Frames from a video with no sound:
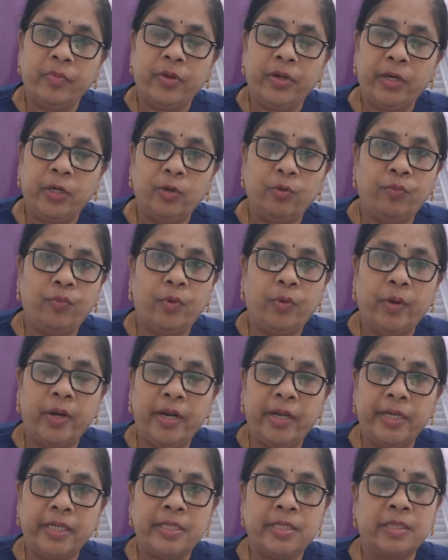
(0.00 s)
3 to 4
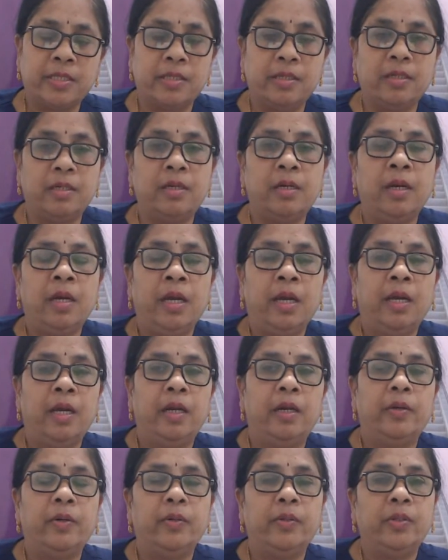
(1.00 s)
days
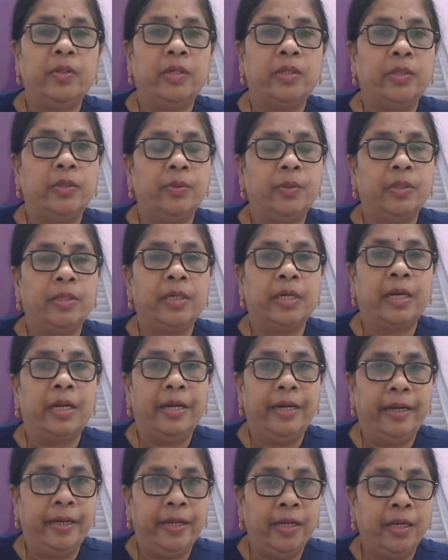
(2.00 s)
to her
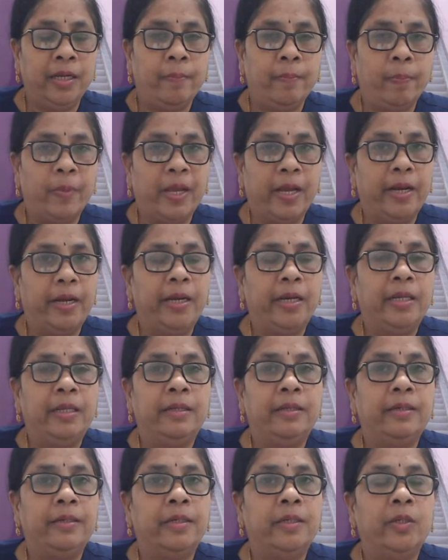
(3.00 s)
clinic, and
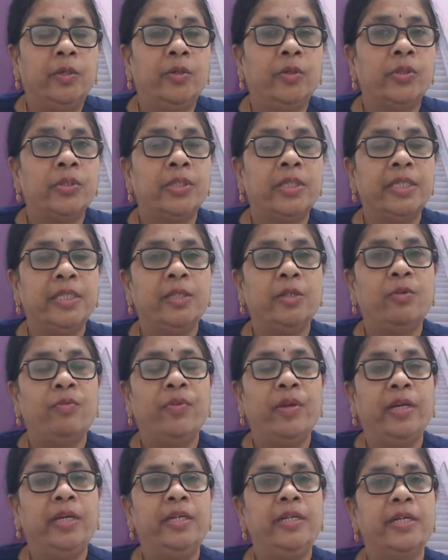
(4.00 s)
the dosage of
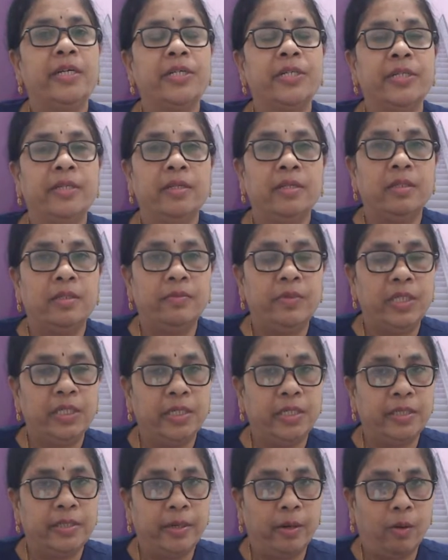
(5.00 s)
injections which
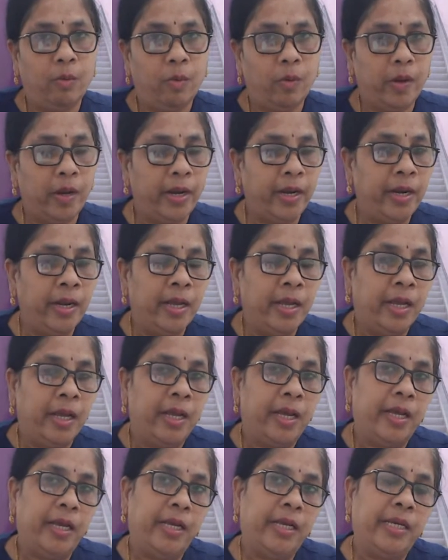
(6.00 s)
is required
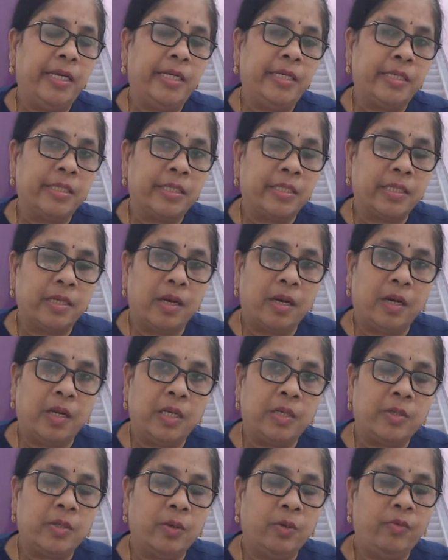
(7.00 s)
is
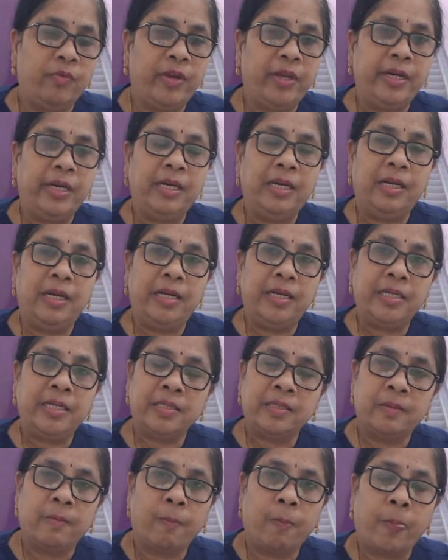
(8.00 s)
also very
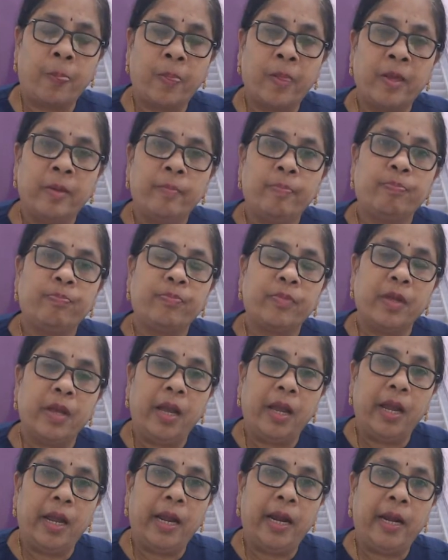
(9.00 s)
less,
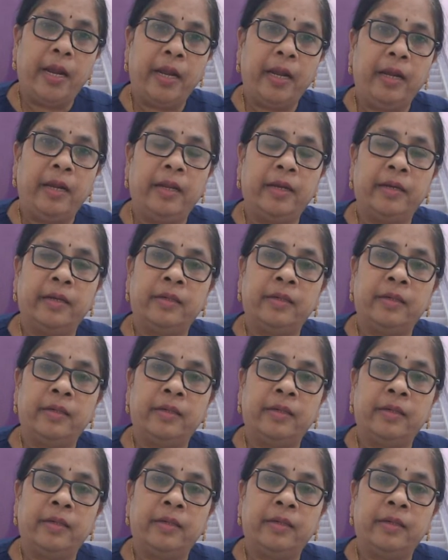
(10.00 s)
and